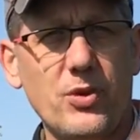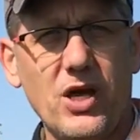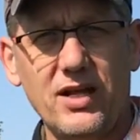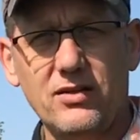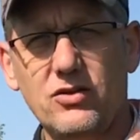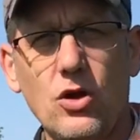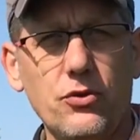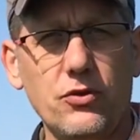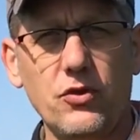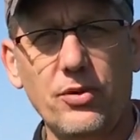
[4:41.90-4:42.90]
kind of
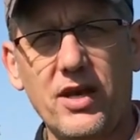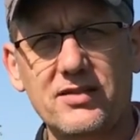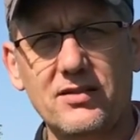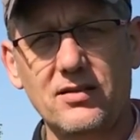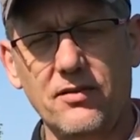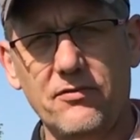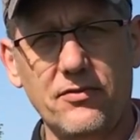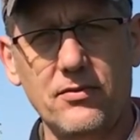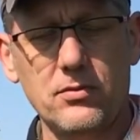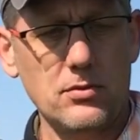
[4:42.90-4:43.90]
go through the process of
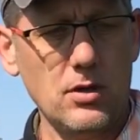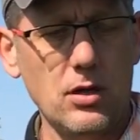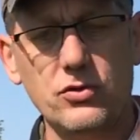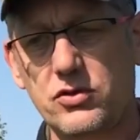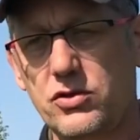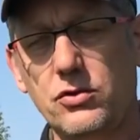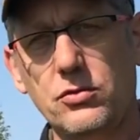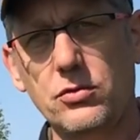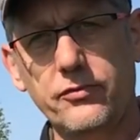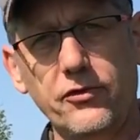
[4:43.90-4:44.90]
oat
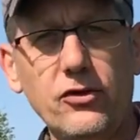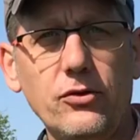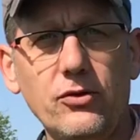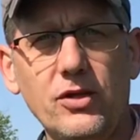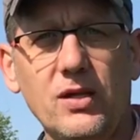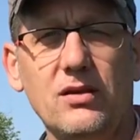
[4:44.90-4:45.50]
to food,